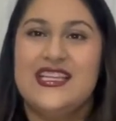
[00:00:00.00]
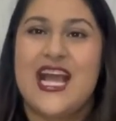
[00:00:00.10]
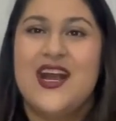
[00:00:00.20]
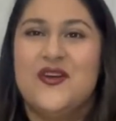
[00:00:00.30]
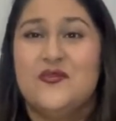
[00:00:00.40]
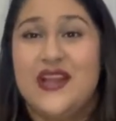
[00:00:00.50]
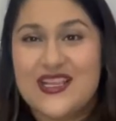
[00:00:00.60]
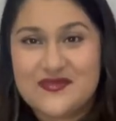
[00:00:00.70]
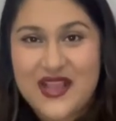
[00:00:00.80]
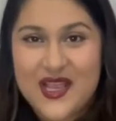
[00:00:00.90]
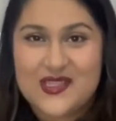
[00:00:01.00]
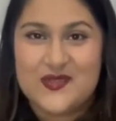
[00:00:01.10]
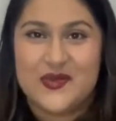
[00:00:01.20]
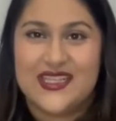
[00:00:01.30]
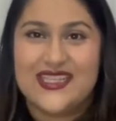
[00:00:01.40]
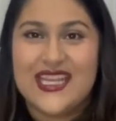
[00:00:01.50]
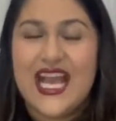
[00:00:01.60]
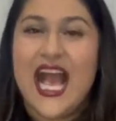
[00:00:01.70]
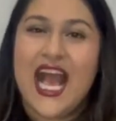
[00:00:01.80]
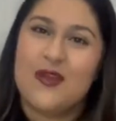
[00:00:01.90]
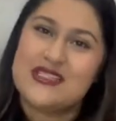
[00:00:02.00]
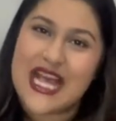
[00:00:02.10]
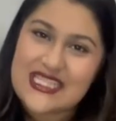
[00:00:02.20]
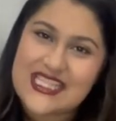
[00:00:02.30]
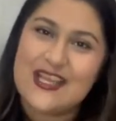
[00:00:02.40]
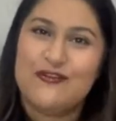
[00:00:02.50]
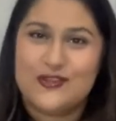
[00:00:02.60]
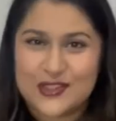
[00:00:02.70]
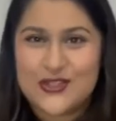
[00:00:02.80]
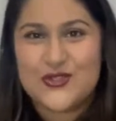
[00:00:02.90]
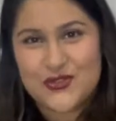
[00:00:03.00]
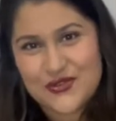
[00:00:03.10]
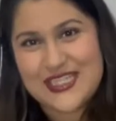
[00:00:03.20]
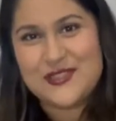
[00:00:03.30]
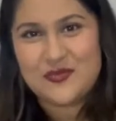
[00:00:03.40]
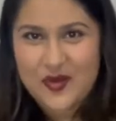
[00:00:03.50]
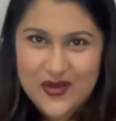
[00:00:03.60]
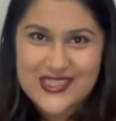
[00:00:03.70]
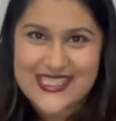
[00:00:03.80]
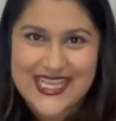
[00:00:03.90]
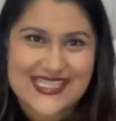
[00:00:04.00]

Now, bless my husband, I was asking for storage boxes.